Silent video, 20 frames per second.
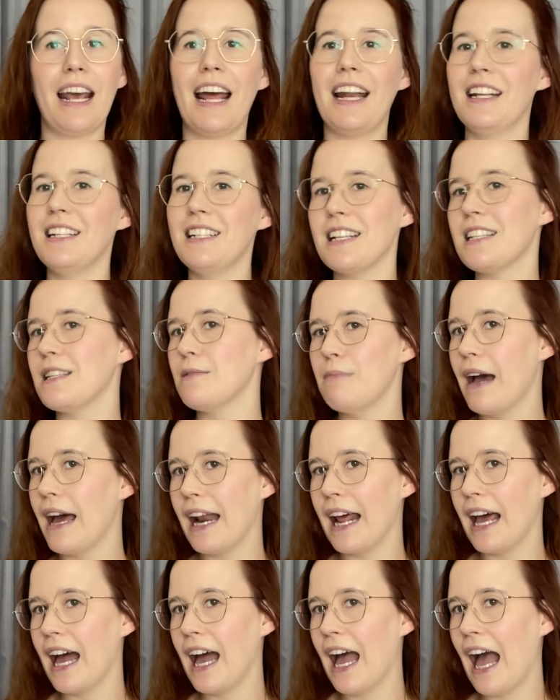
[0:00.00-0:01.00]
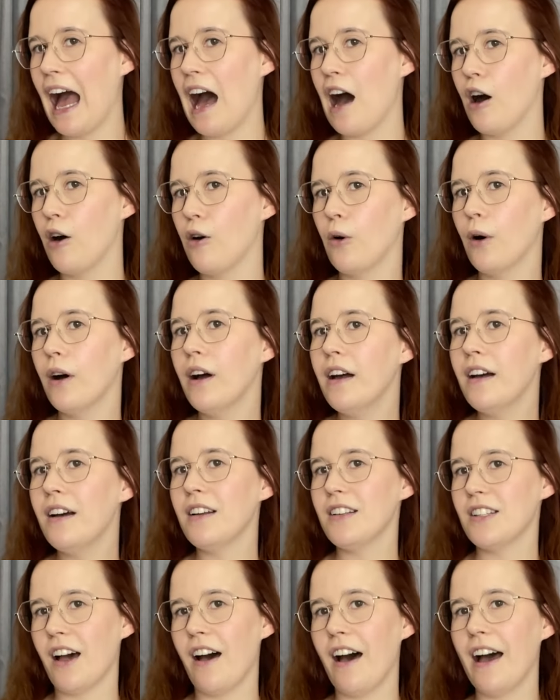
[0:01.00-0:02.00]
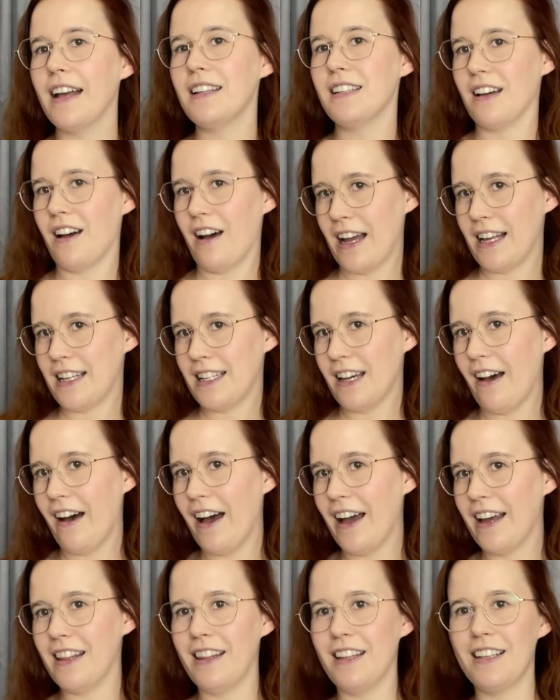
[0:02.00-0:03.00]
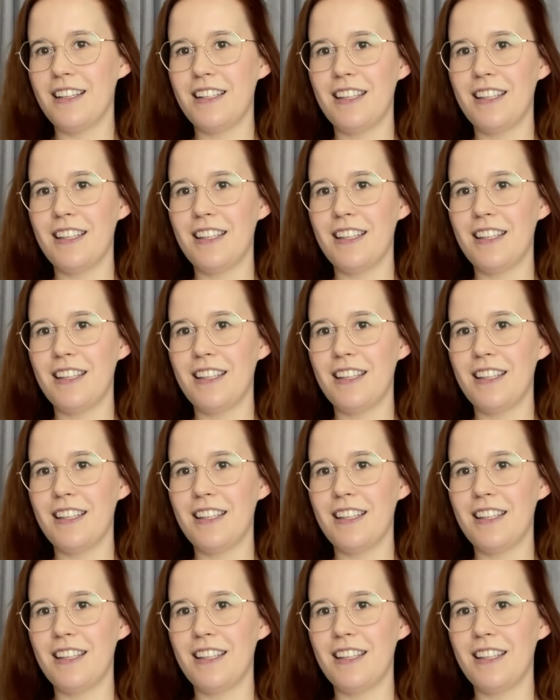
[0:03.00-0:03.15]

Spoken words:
and it doesn't matter how tight I tie this